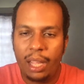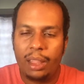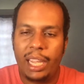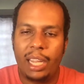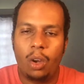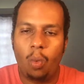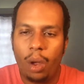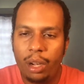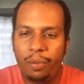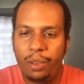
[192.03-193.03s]
They had a
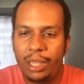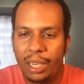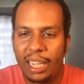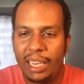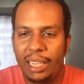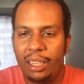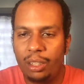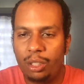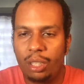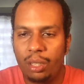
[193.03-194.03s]
wonderful dinner at the
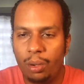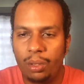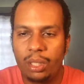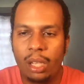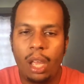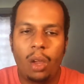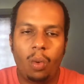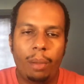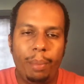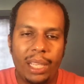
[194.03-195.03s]
Hilcher's house,
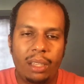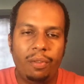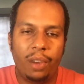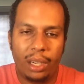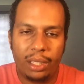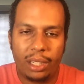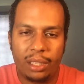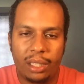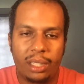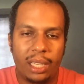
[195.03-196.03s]
where Betty
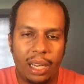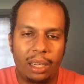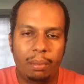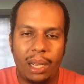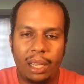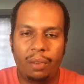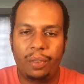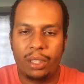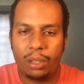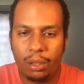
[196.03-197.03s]
volunteers to sell at the market
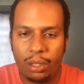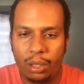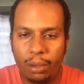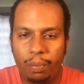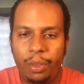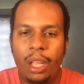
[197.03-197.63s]
for Sun-Sun.